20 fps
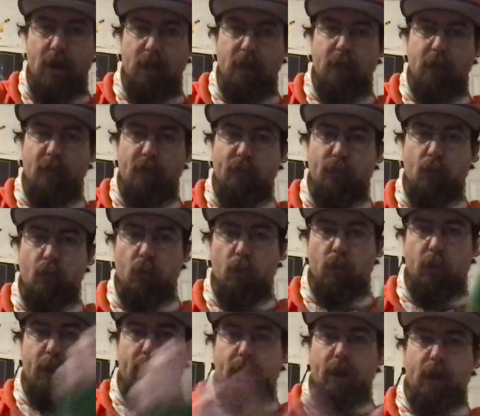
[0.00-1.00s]
even before
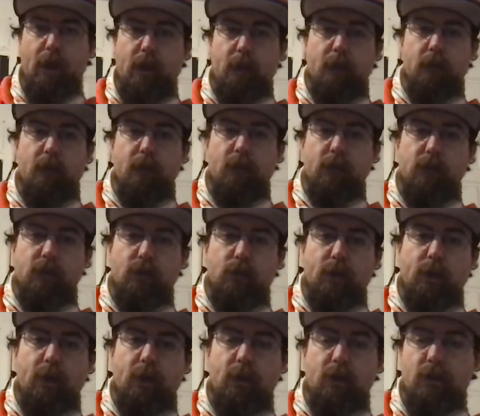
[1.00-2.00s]
I do
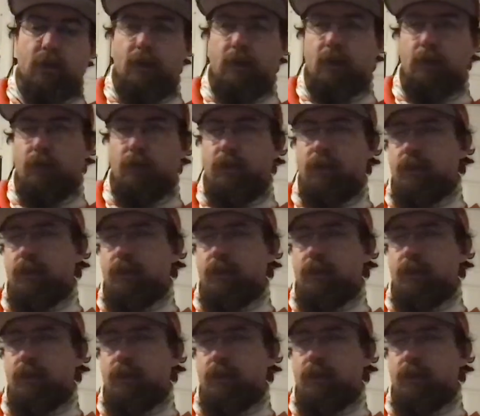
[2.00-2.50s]
anything with